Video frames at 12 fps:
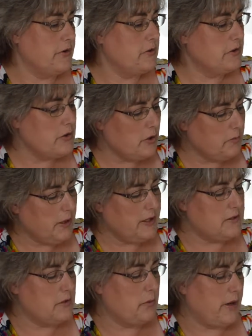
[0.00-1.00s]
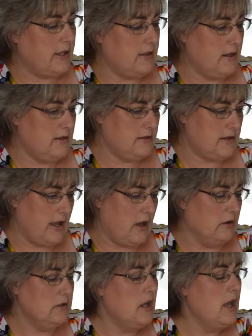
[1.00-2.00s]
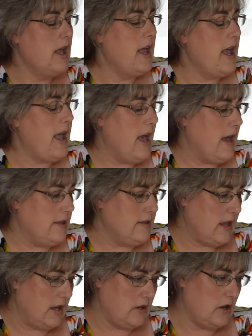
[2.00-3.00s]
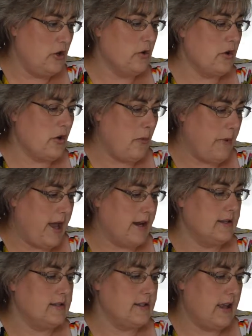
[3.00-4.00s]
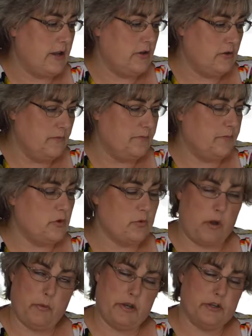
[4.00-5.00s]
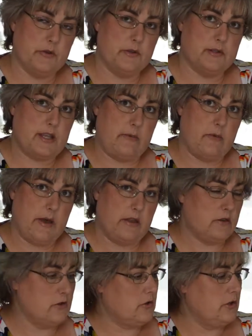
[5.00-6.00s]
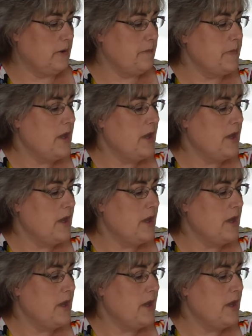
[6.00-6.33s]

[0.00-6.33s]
So it's a good place to write things down, and then you can go back and say, do I want to do the same amount this year?